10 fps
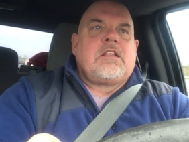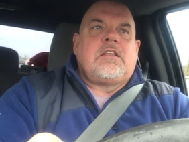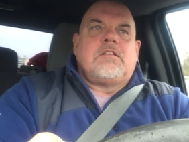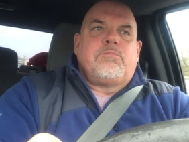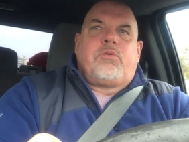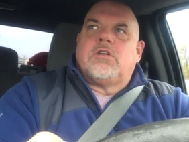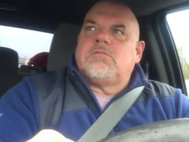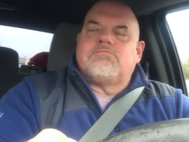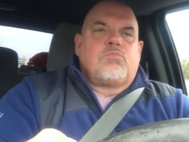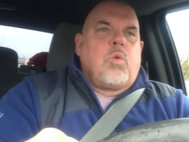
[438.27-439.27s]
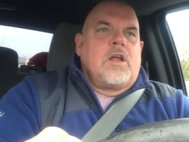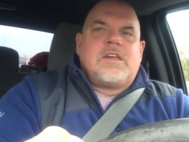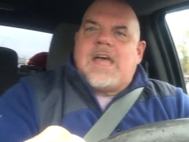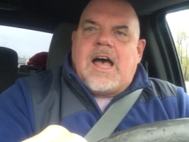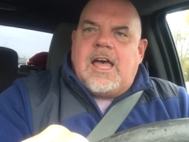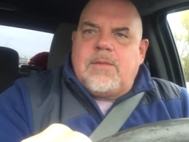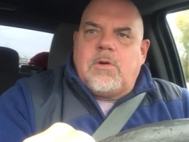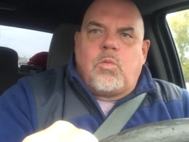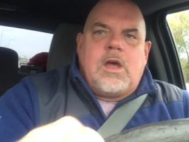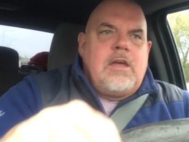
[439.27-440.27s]
didn't put one dime
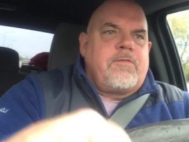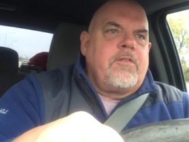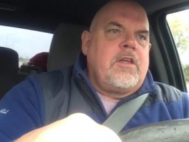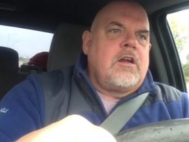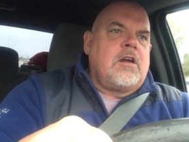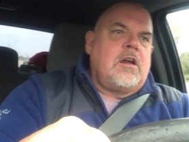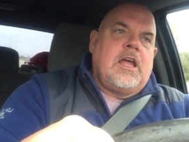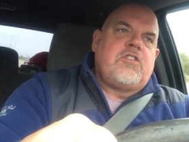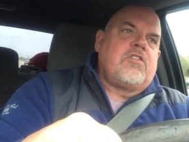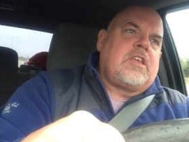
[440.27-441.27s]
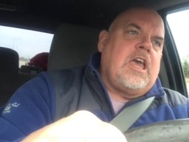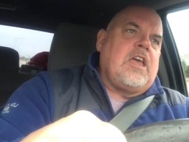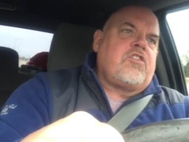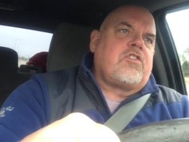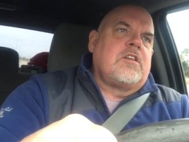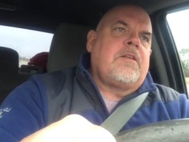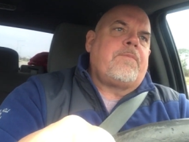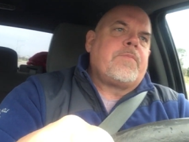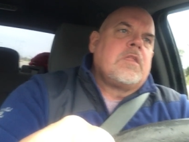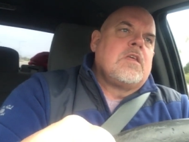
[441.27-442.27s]
away for their education,
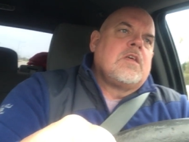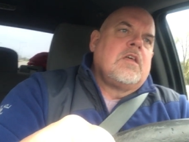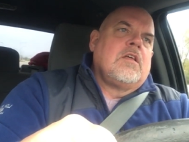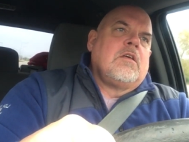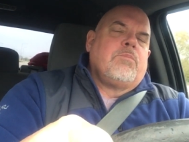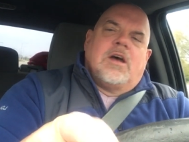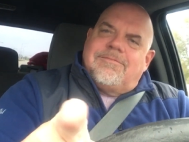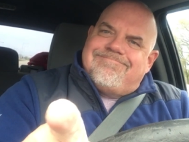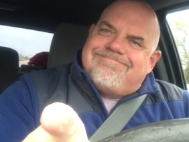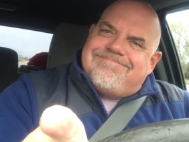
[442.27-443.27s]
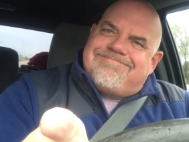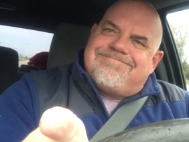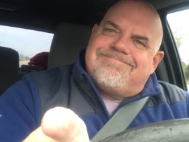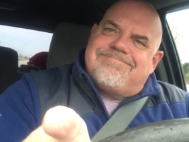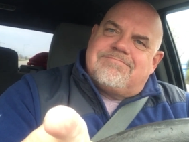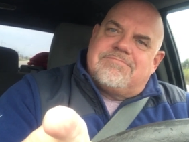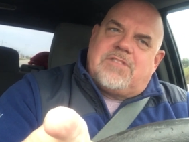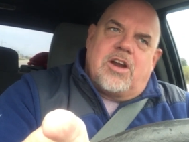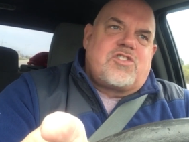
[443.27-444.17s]
but they're